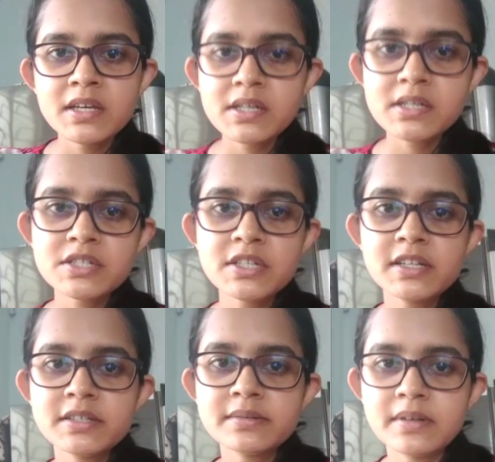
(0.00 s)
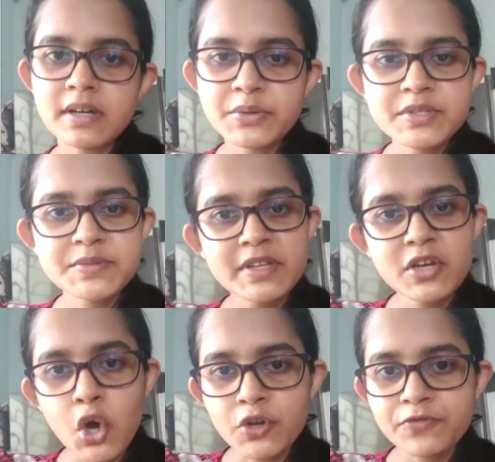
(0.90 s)
Initially I was very
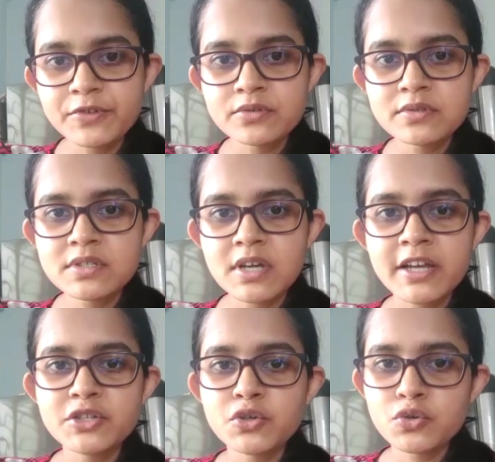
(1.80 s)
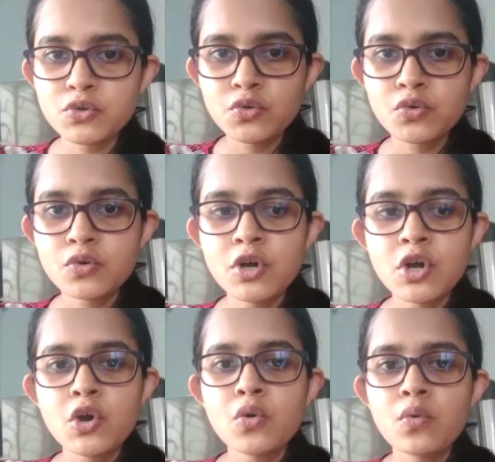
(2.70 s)
confused. I don't know
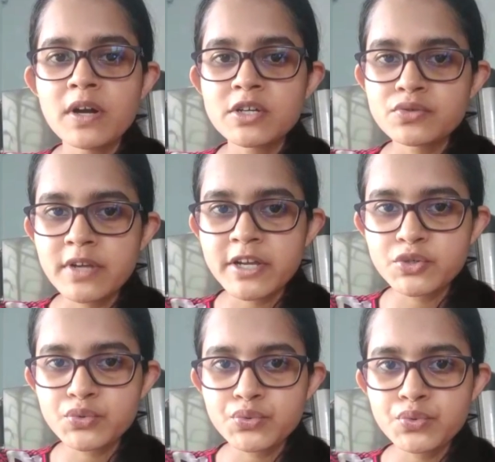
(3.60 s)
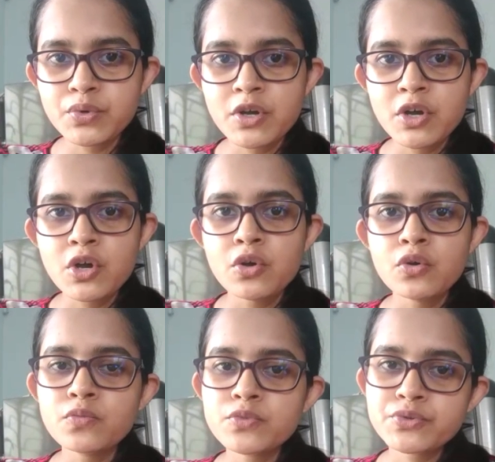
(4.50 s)
what should I do,
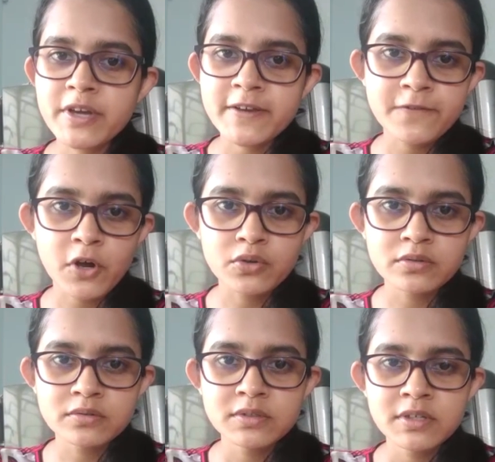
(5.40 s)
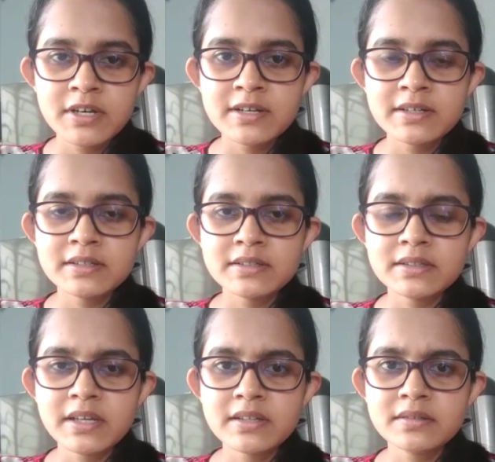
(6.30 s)
whom should I follow.
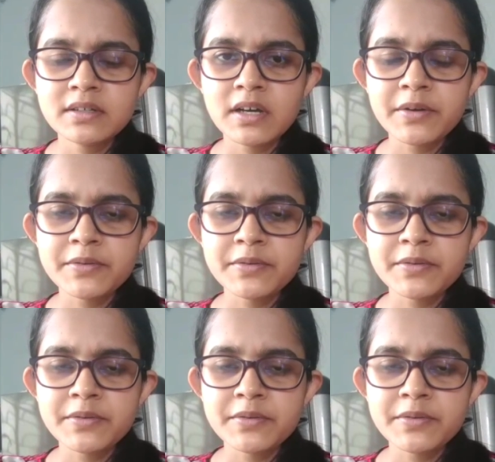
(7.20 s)
Then